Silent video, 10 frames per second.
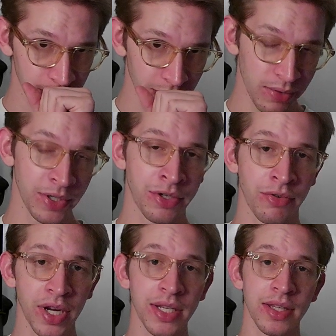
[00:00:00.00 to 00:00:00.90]
Which
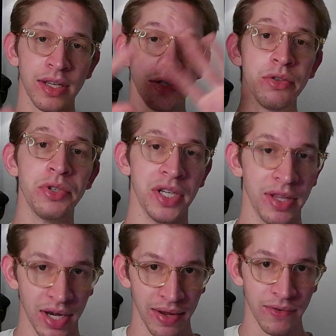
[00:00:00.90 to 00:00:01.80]
creates the illusion
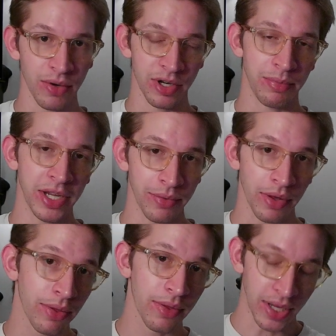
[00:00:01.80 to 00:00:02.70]
that I have no one to play with.